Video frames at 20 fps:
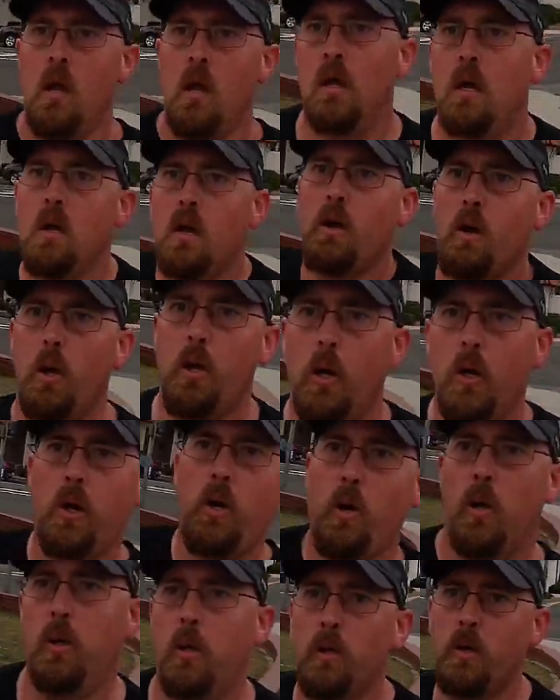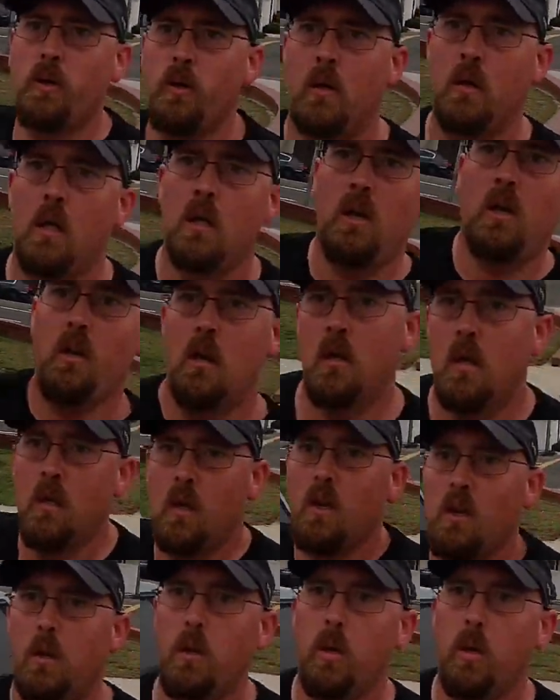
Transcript: But what I'm thinking right now is,